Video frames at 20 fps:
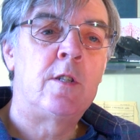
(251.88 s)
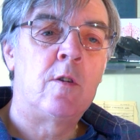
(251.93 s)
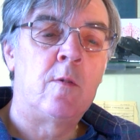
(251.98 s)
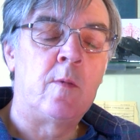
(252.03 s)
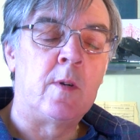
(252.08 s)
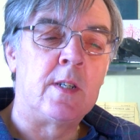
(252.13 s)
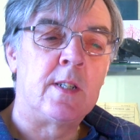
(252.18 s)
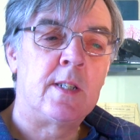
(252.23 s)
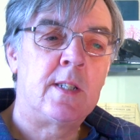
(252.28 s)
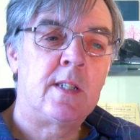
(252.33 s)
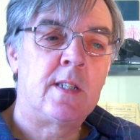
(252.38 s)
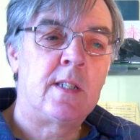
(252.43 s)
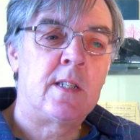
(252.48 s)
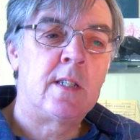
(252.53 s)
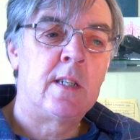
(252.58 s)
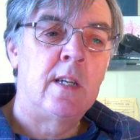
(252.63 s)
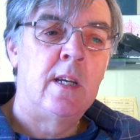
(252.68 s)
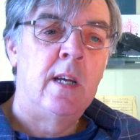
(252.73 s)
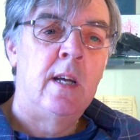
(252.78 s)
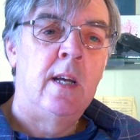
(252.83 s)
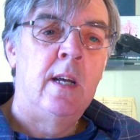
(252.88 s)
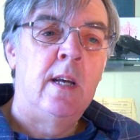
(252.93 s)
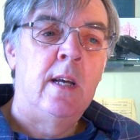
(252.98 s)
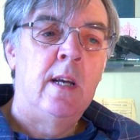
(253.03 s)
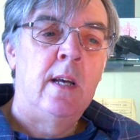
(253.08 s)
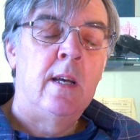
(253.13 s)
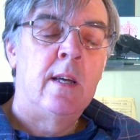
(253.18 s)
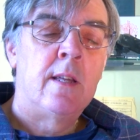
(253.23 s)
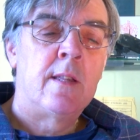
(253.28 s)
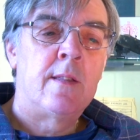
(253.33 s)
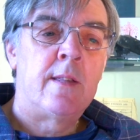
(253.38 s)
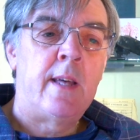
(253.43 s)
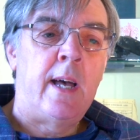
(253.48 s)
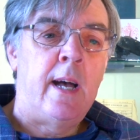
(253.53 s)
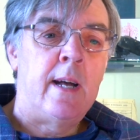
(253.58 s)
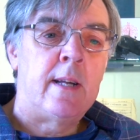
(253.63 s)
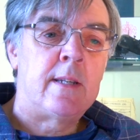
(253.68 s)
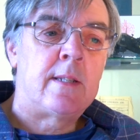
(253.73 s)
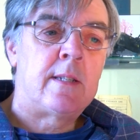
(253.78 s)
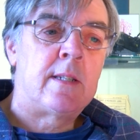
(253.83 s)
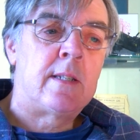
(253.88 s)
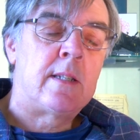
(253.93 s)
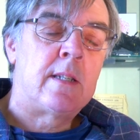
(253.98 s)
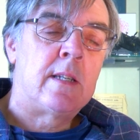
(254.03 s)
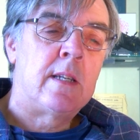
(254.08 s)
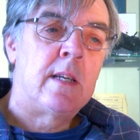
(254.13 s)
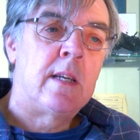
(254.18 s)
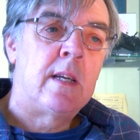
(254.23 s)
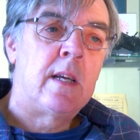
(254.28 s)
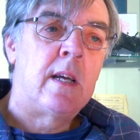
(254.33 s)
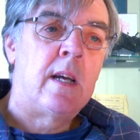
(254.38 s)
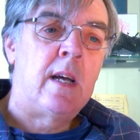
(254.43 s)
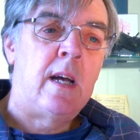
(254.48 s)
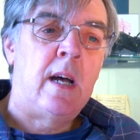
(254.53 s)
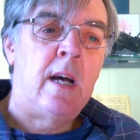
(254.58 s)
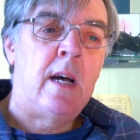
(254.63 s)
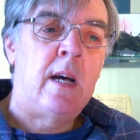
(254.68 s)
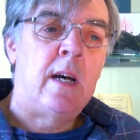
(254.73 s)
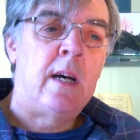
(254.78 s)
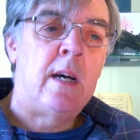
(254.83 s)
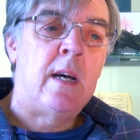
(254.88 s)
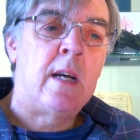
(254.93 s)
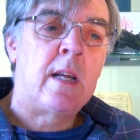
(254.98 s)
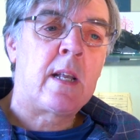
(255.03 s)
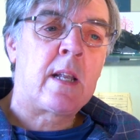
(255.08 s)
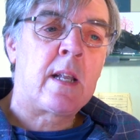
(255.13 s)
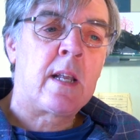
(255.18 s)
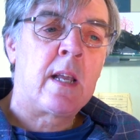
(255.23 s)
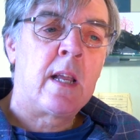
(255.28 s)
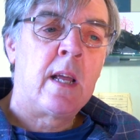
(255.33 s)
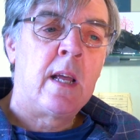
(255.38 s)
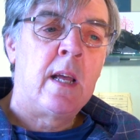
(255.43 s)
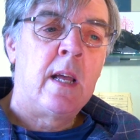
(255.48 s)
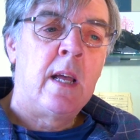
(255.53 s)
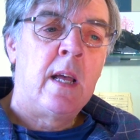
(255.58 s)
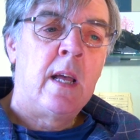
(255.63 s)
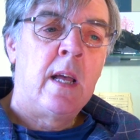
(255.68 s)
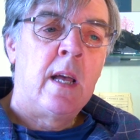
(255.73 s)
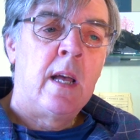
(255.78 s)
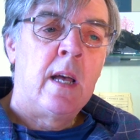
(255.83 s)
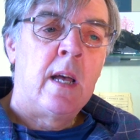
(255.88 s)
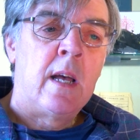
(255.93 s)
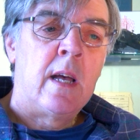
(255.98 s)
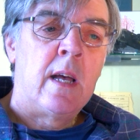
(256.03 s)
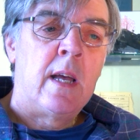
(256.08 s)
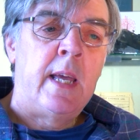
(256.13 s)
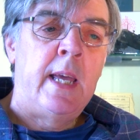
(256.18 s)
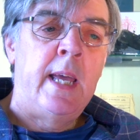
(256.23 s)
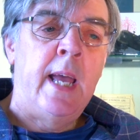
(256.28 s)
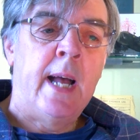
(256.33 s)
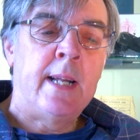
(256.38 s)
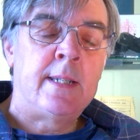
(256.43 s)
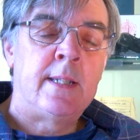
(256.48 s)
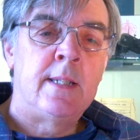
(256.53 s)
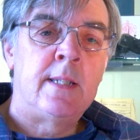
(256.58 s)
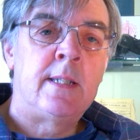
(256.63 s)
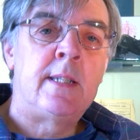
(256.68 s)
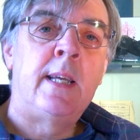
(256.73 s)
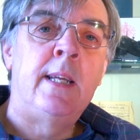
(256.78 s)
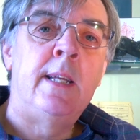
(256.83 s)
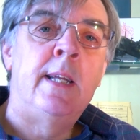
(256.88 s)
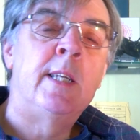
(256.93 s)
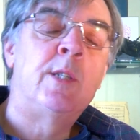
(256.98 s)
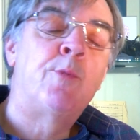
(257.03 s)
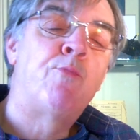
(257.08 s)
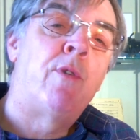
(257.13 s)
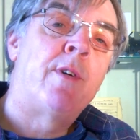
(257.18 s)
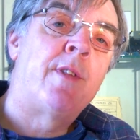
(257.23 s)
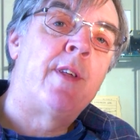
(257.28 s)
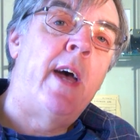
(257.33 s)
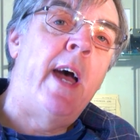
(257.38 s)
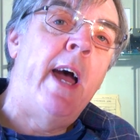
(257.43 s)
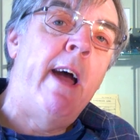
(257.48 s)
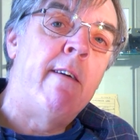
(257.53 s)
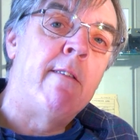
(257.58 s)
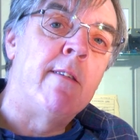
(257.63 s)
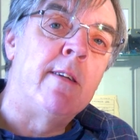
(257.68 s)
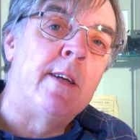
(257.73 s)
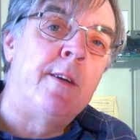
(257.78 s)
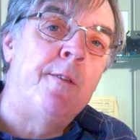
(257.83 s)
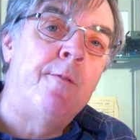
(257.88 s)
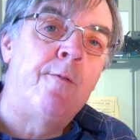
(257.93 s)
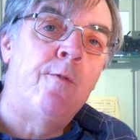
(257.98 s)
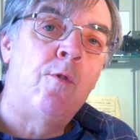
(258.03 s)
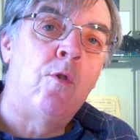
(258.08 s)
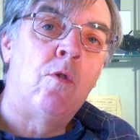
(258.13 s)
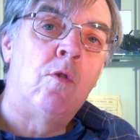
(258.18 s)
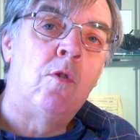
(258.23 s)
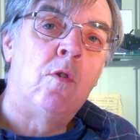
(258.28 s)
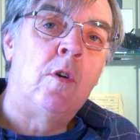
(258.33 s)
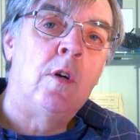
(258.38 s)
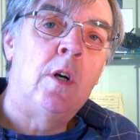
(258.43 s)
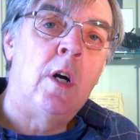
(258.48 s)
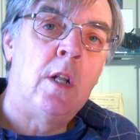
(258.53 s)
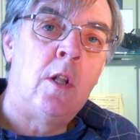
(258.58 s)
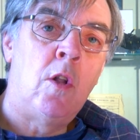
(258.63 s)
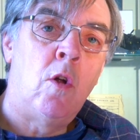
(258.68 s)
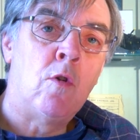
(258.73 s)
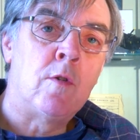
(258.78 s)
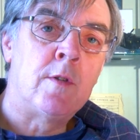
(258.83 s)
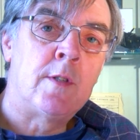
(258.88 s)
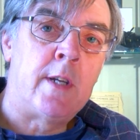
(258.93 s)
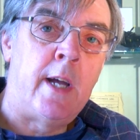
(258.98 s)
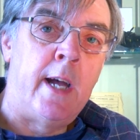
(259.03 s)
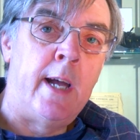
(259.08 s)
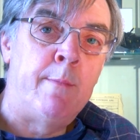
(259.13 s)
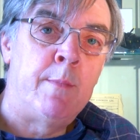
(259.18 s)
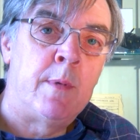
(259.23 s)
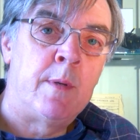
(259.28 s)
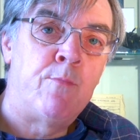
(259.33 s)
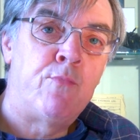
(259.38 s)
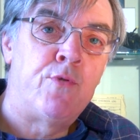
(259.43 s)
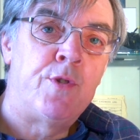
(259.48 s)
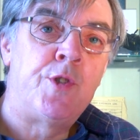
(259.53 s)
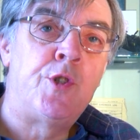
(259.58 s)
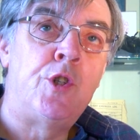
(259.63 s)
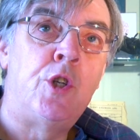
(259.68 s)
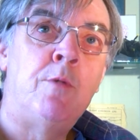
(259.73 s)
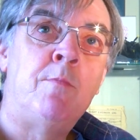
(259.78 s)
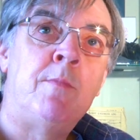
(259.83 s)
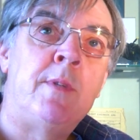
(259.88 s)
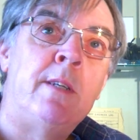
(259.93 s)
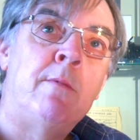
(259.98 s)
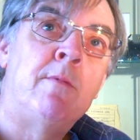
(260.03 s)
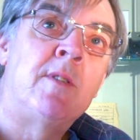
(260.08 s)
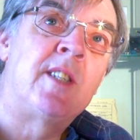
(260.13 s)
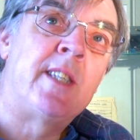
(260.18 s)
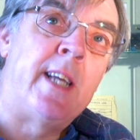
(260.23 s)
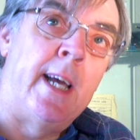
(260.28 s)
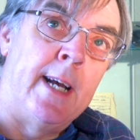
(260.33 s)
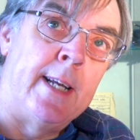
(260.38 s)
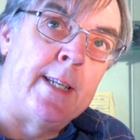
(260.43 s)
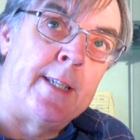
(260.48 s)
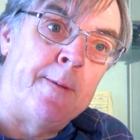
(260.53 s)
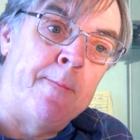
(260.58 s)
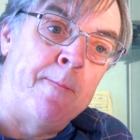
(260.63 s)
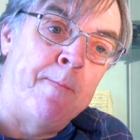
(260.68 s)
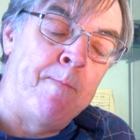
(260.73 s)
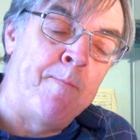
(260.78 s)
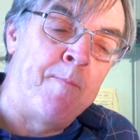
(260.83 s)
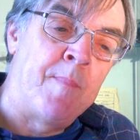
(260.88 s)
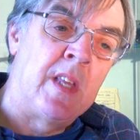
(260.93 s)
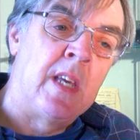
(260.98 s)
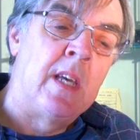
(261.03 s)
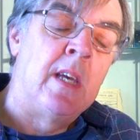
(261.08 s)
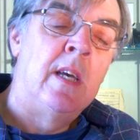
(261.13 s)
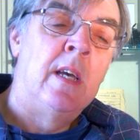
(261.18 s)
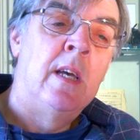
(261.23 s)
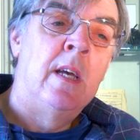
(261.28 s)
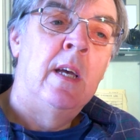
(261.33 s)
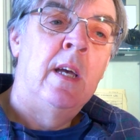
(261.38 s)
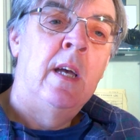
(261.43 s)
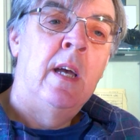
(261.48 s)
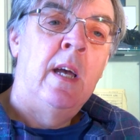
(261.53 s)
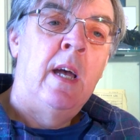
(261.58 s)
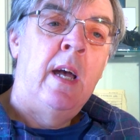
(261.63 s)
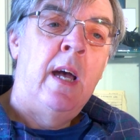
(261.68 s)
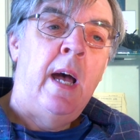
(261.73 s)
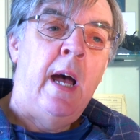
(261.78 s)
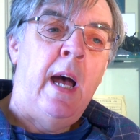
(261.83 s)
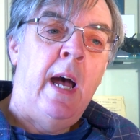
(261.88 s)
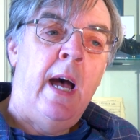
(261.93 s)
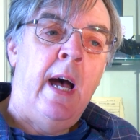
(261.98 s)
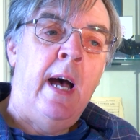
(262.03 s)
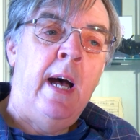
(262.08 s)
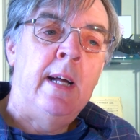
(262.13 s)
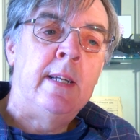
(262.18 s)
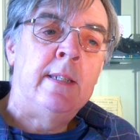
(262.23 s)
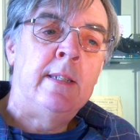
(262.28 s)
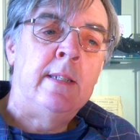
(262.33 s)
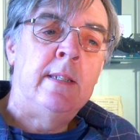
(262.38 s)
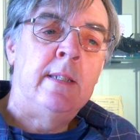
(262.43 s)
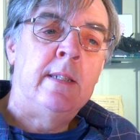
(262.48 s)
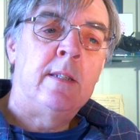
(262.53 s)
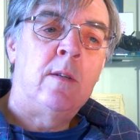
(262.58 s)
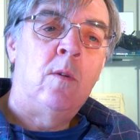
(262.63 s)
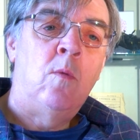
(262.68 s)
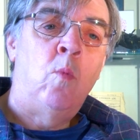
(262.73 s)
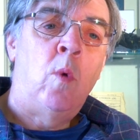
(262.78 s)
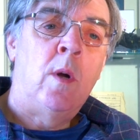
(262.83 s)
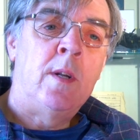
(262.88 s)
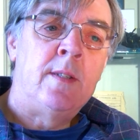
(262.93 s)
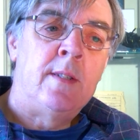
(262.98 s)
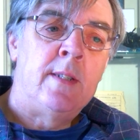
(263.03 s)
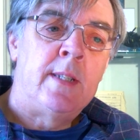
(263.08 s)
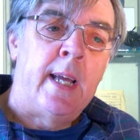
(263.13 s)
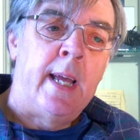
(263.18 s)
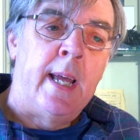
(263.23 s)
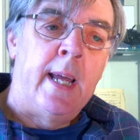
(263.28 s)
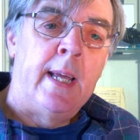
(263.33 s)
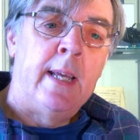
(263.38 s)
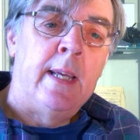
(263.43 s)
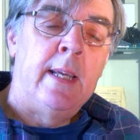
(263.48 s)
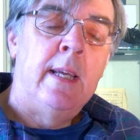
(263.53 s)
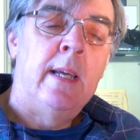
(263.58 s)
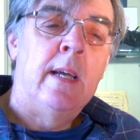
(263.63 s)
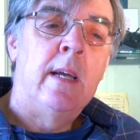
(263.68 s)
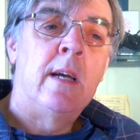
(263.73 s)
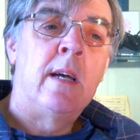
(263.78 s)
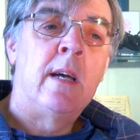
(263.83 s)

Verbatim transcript: to us that uh, he hadn't seen his brother Harry for a long time and presumed he was dead. And one day,